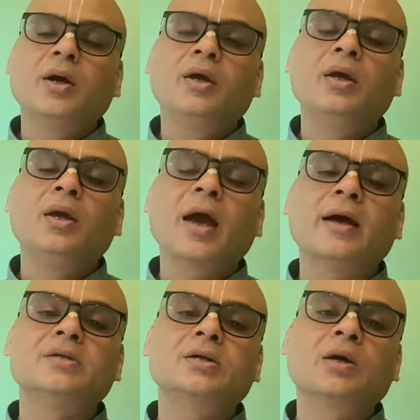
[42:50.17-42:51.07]
he
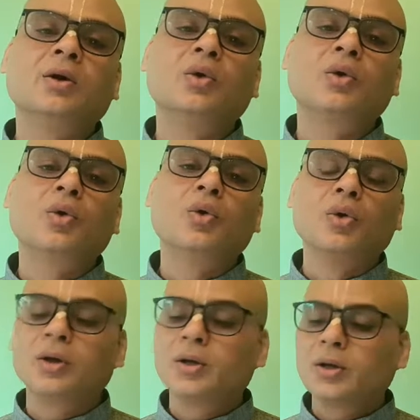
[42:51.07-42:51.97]
has
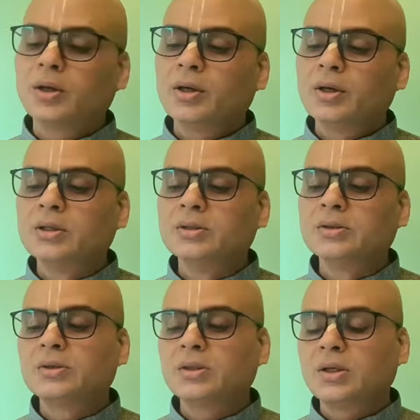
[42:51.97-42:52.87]
controlled
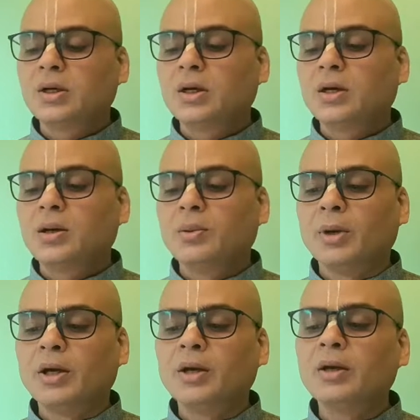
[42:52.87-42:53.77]
his
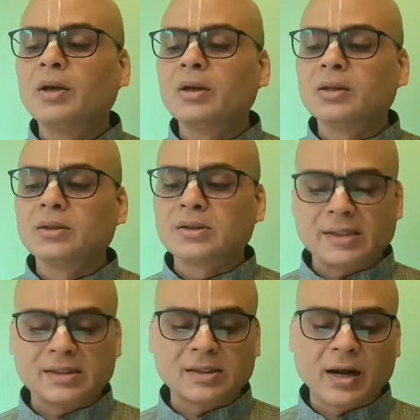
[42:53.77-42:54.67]
material
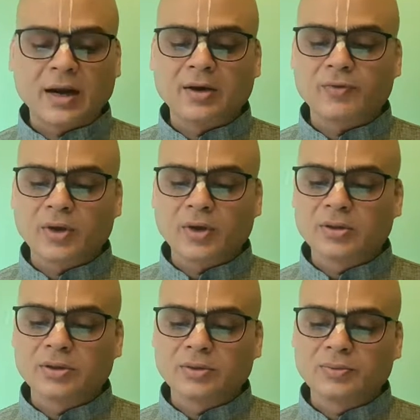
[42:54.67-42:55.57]
sense
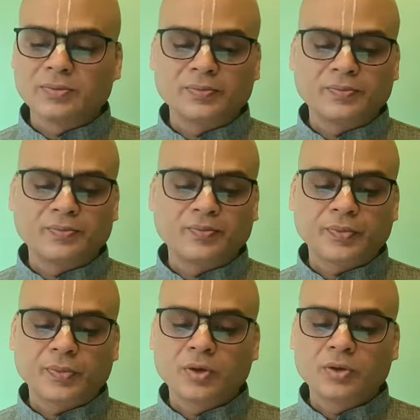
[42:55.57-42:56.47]
gratification.
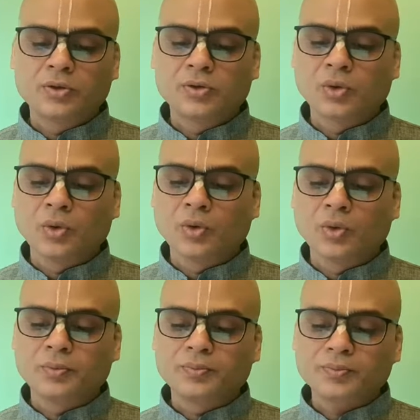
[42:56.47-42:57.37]
So